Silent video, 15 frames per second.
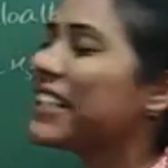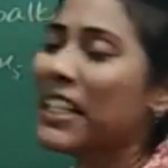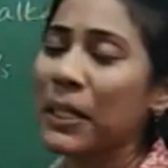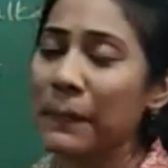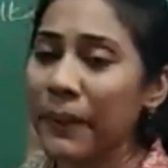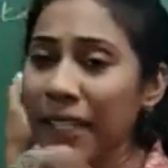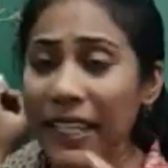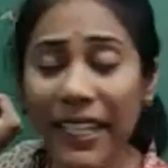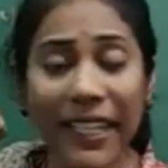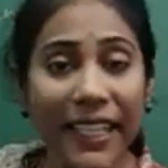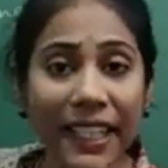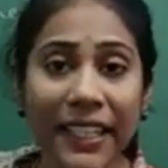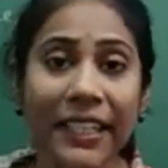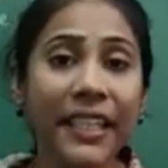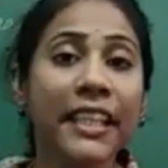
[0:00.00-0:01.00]
can be
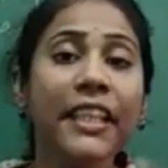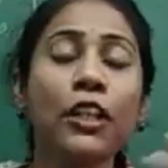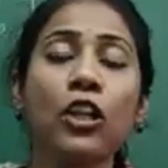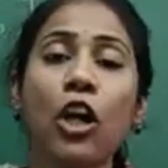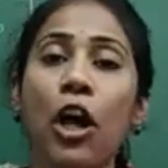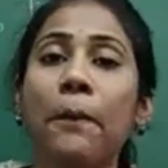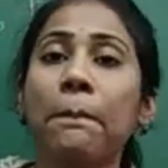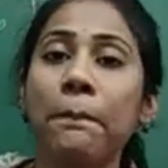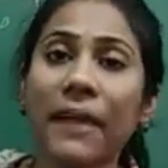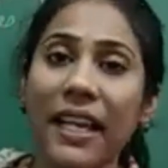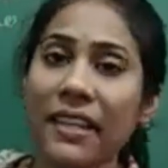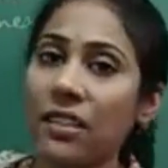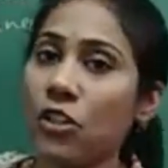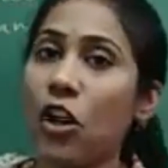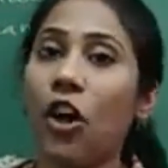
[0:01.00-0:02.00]
any
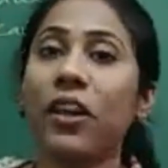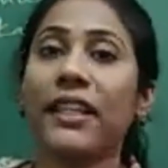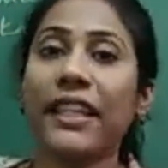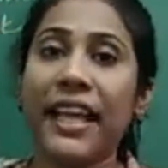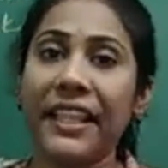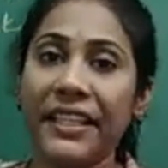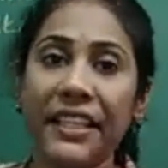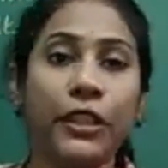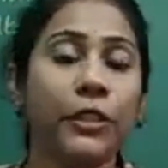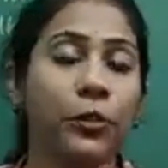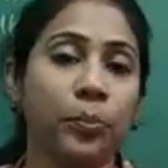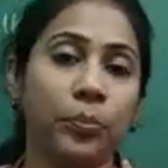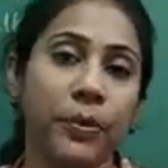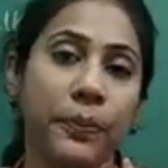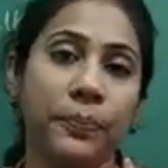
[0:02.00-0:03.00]
complex organic
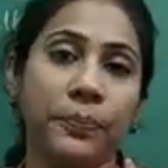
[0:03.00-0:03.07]
group,